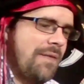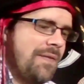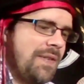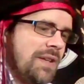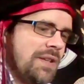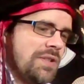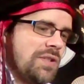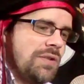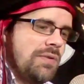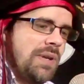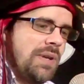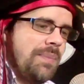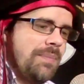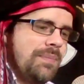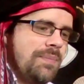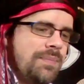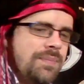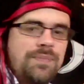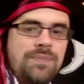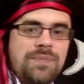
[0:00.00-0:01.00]
stream.
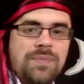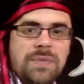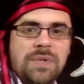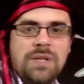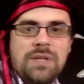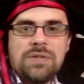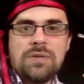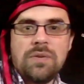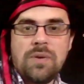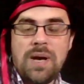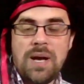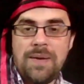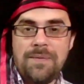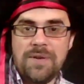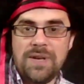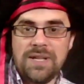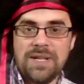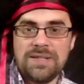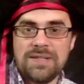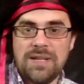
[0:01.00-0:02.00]
So I'm
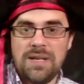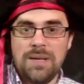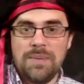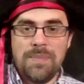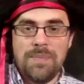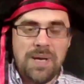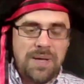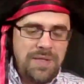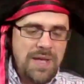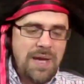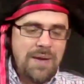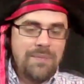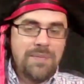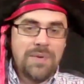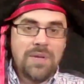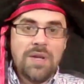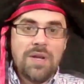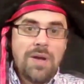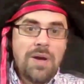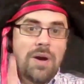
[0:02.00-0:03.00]
very excited about that.
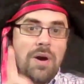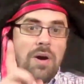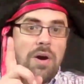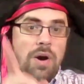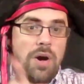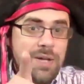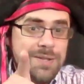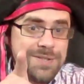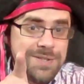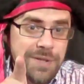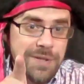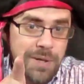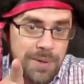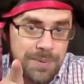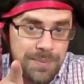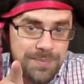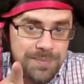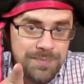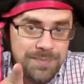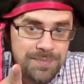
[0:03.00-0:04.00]

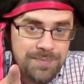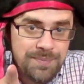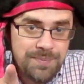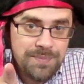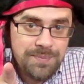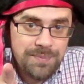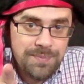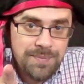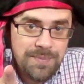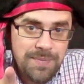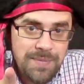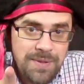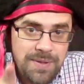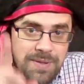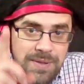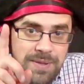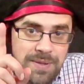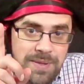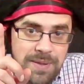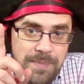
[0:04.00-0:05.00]
Also,
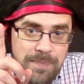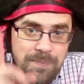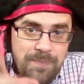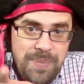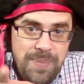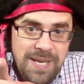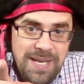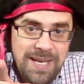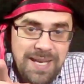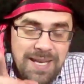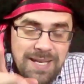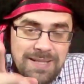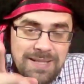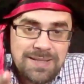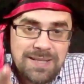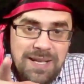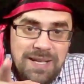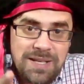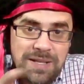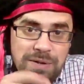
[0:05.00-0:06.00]
the big
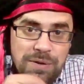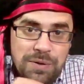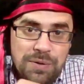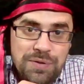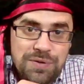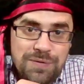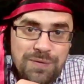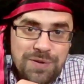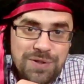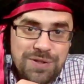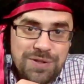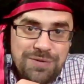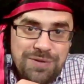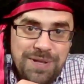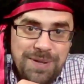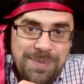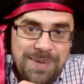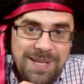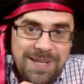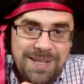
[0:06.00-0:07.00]
exciting news for
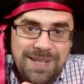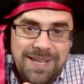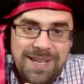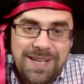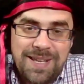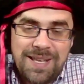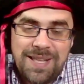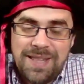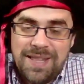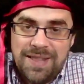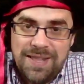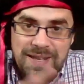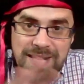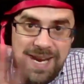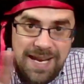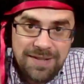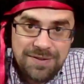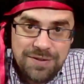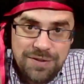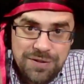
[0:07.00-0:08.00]
streaming,
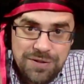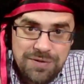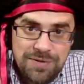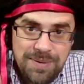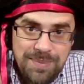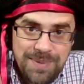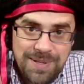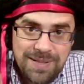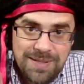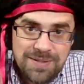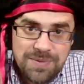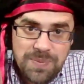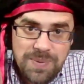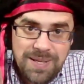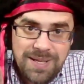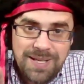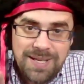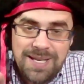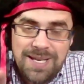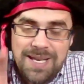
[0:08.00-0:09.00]
Answer streaming this
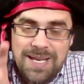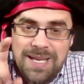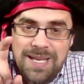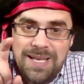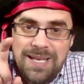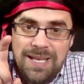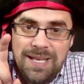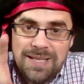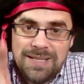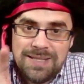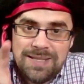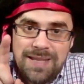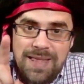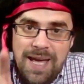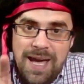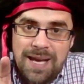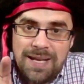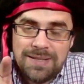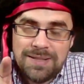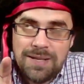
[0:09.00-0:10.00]
week, is
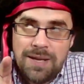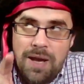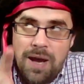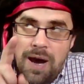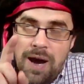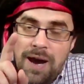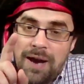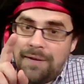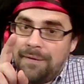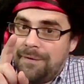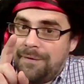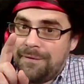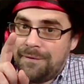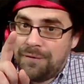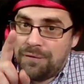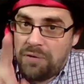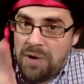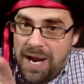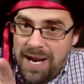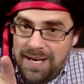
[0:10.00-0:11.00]
that on
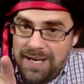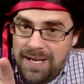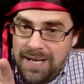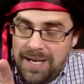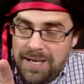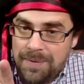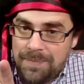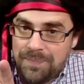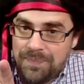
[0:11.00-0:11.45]
Friday,